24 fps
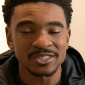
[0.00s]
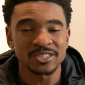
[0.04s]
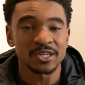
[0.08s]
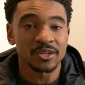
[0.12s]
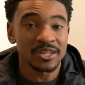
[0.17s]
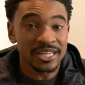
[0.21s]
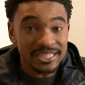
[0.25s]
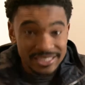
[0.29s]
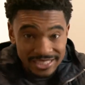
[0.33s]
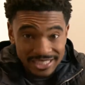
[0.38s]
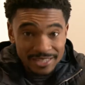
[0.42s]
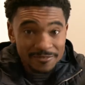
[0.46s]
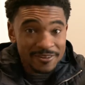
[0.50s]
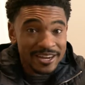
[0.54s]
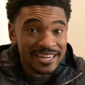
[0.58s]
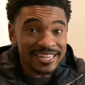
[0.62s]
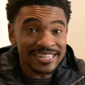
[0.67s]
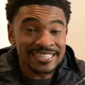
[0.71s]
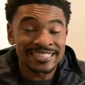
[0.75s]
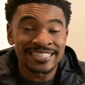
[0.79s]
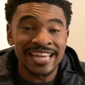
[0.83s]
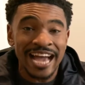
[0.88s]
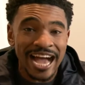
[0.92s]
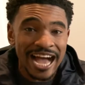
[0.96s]
So let's get
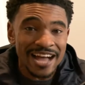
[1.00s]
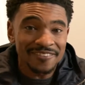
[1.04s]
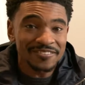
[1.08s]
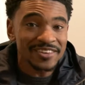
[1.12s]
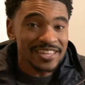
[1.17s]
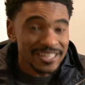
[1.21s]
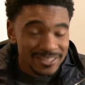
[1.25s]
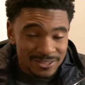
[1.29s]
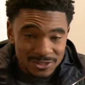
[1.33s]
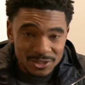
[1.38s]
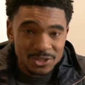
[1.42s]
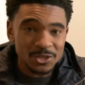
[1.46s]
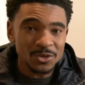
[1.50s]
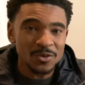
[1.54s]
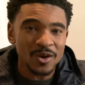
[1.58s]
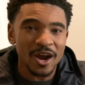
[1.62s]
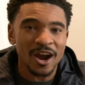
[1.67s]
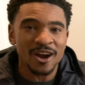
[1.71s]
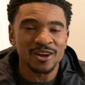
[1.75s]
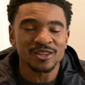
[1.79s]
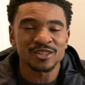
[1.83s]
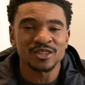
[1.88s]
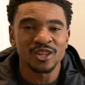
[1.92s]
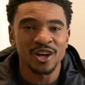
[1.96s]
ready to dive into
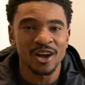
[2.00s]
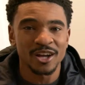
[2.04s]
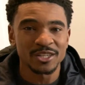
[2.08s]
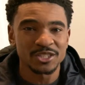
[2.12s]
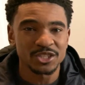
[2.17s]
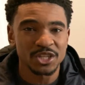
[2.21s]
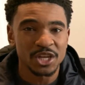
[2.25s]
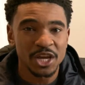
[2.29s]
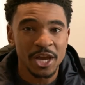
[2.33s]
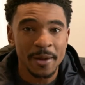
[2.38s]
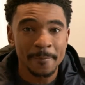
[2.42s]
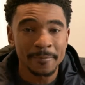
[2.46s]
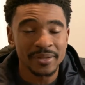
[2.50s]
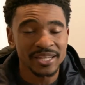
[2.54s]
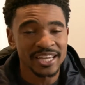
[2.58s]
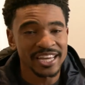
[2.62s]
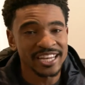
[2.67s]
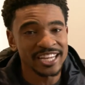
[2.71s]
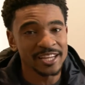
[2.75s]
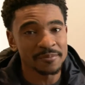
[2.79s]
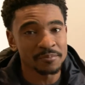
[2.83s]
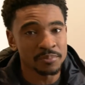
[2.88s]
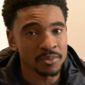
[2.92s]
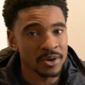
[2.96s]
our launch planning